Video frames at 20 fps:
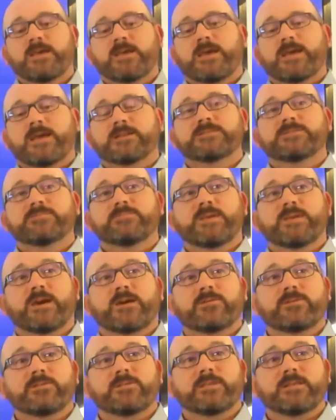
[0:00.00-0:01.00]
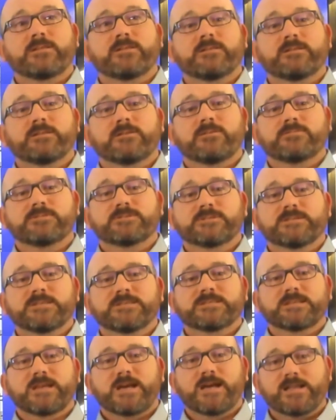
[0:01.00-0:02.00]
and to be able to then obviously
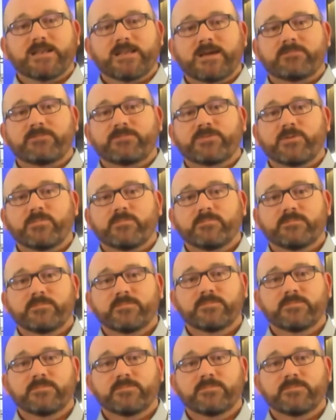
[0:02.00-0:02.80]
scale up from